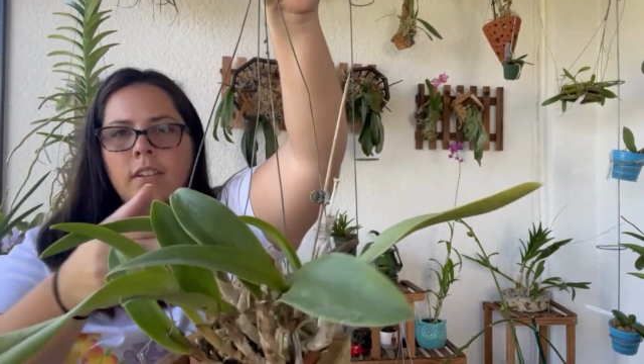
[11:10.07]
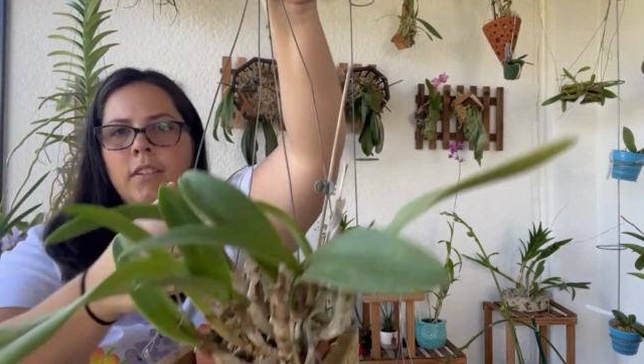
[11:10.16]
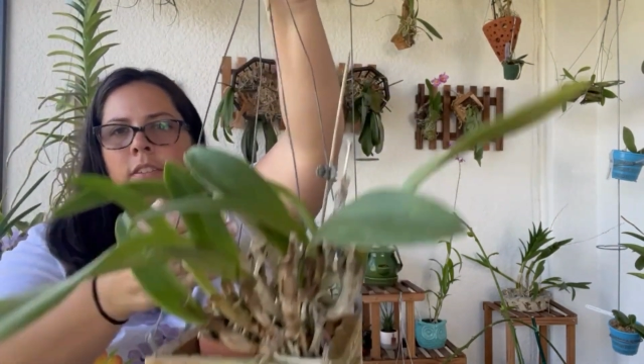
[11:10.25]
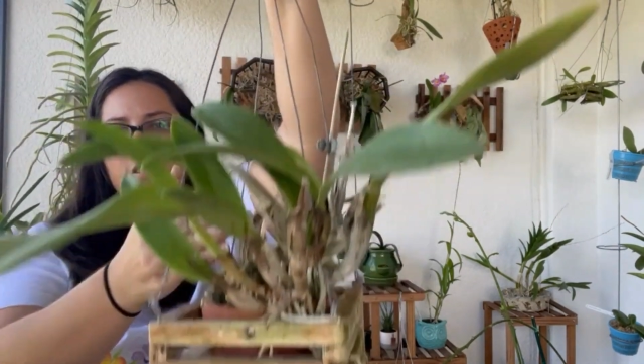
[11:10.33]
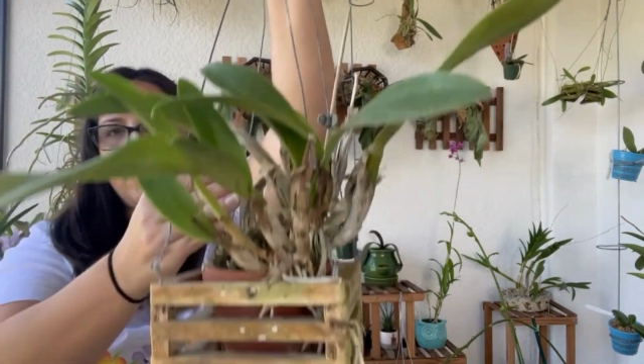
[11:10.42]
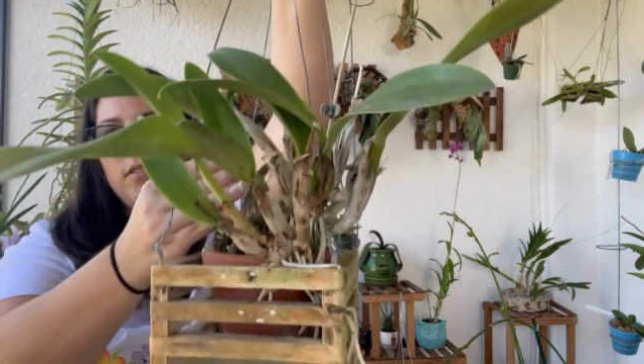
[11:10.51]

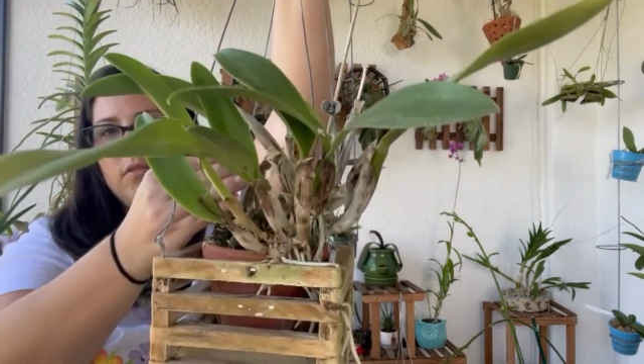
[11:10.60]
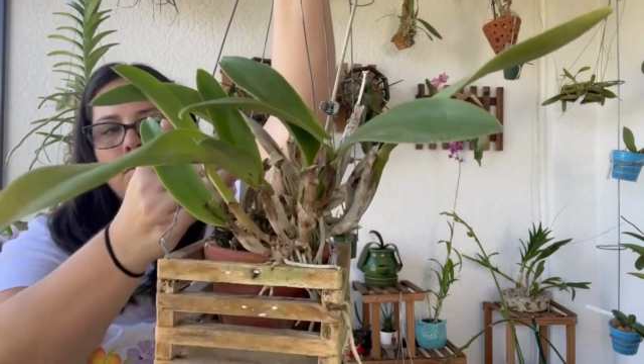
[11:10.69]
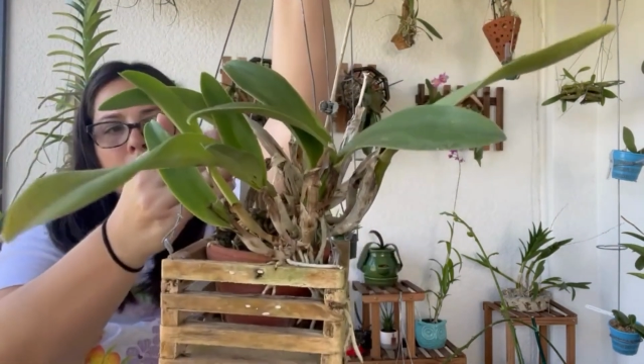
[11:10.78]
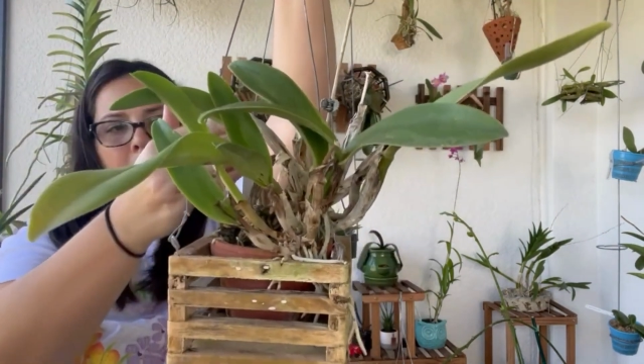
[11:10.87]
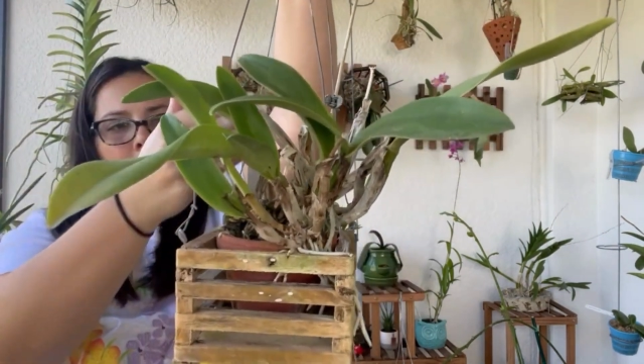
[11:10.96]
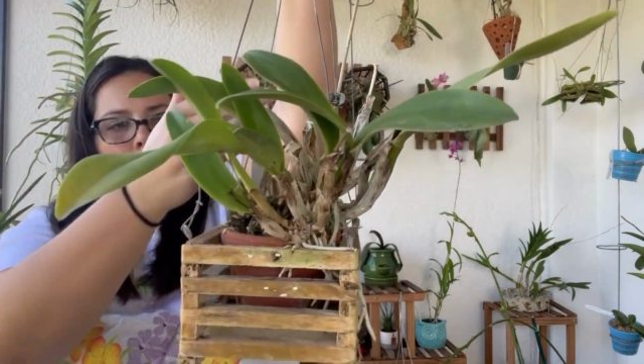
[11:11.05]
So we'll
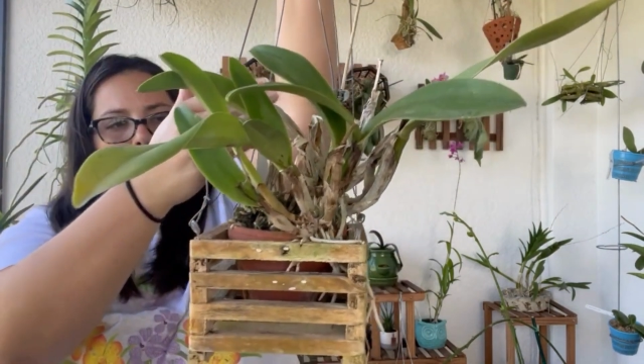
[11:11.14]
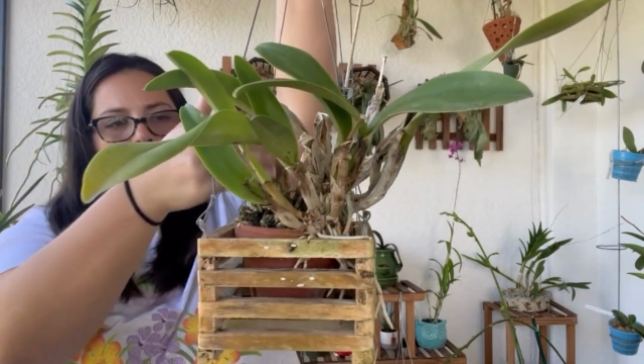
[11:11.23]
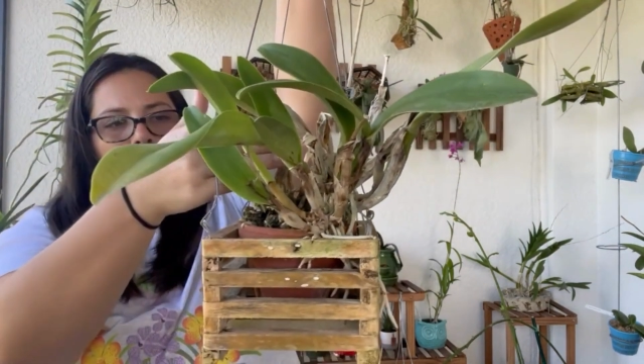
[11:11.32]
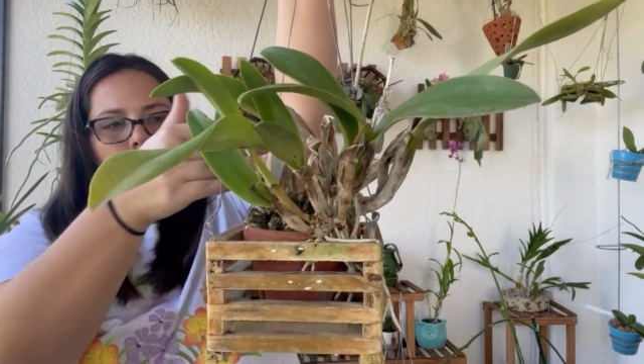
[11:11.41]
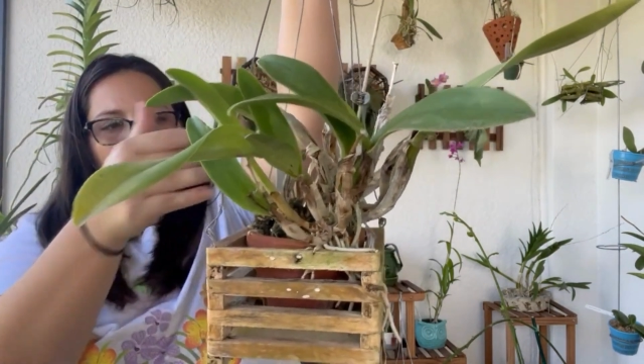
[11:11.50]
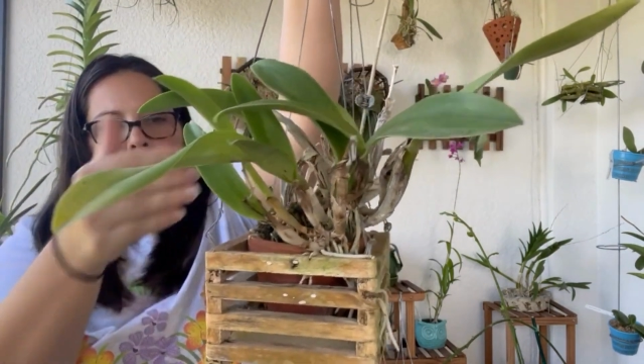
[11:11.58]
be chopping
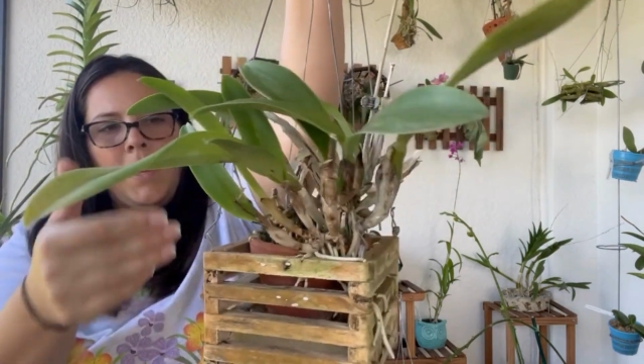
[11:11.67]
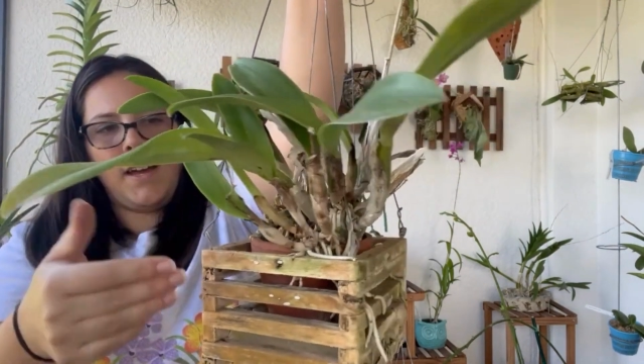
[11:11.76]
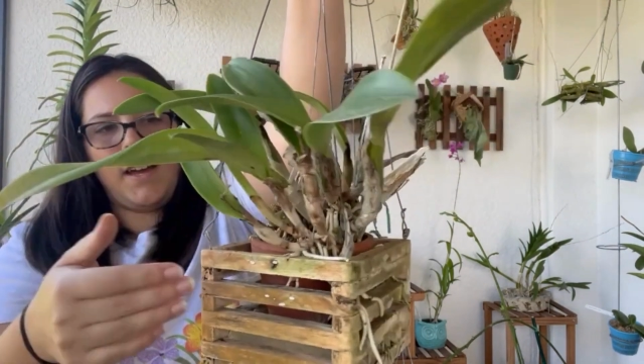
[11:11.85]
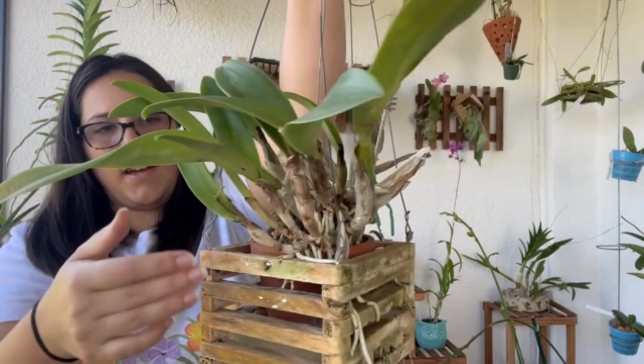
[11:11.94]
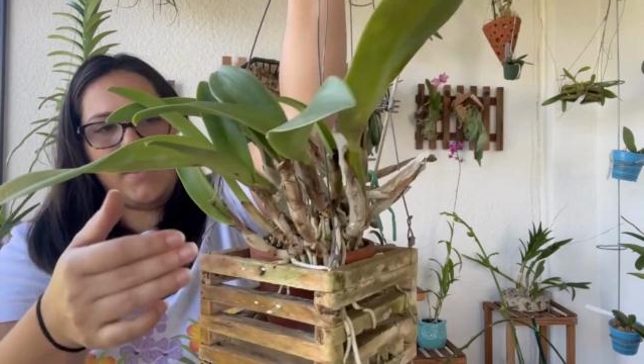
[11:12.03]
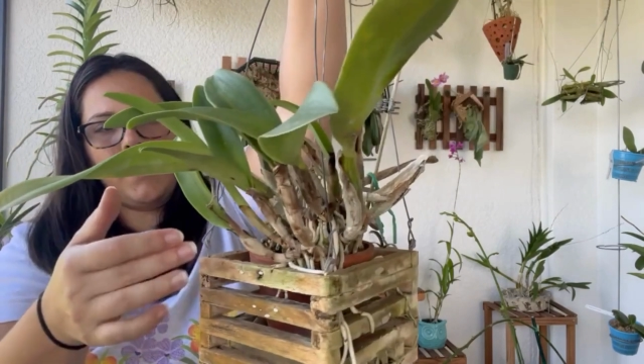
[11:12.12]
off the
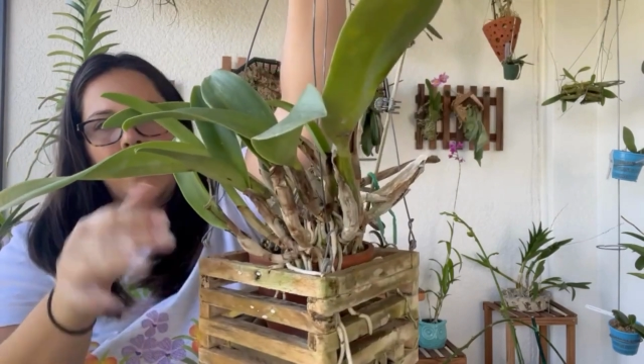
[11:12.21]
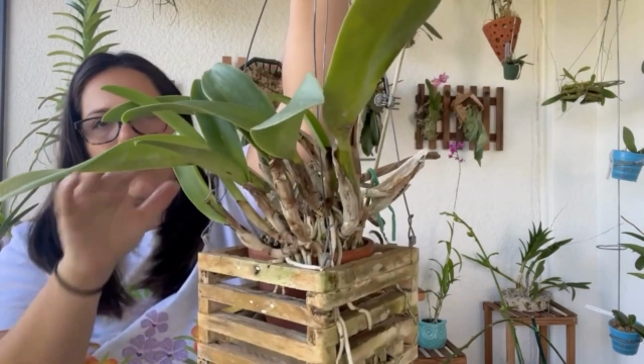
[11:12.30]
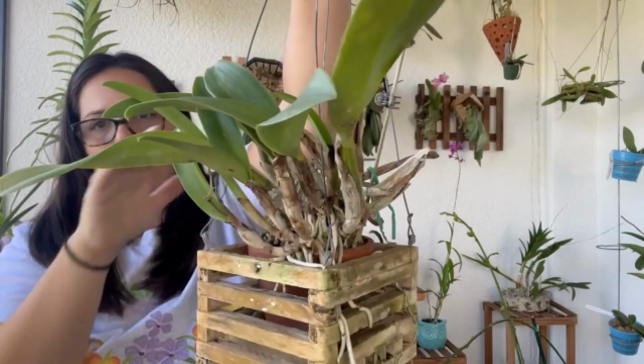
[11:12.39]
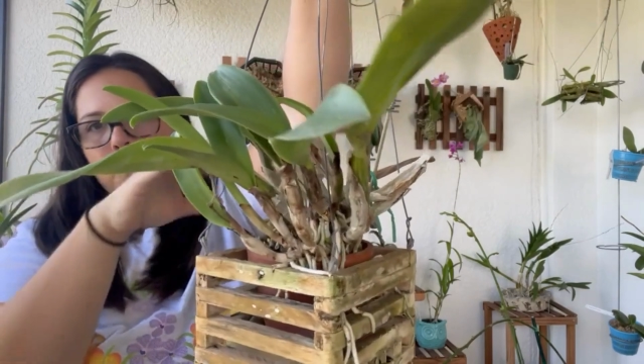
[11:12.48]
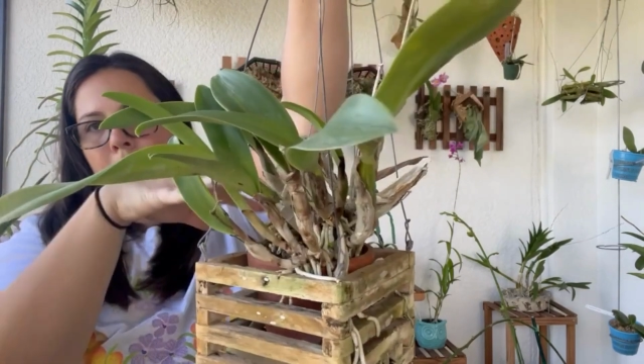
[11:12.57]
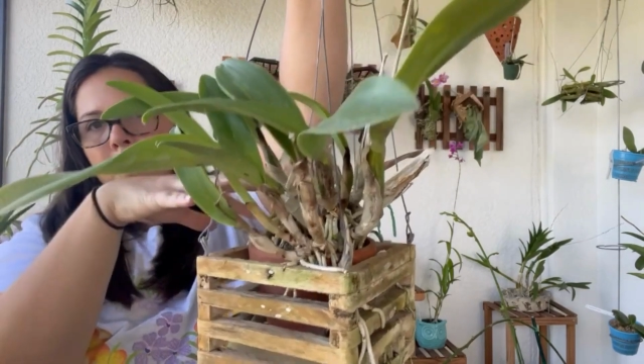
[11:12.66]
back and then
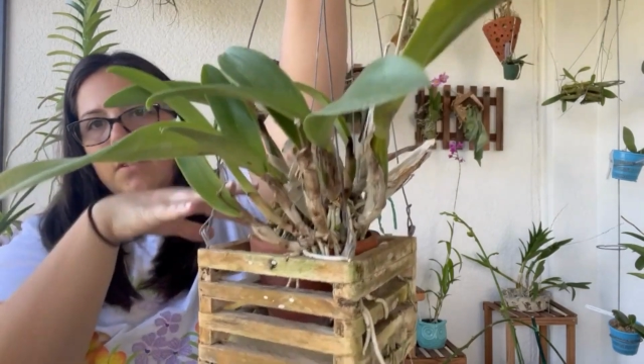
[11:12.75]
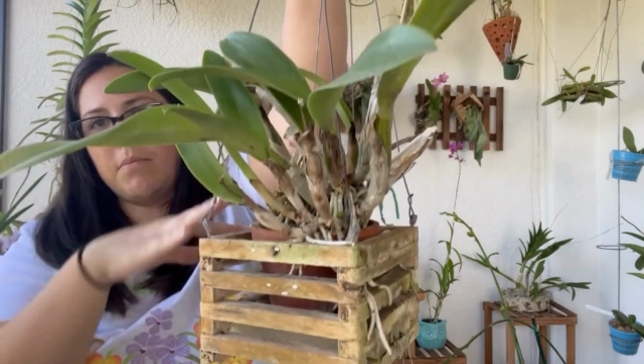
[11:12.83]
just put it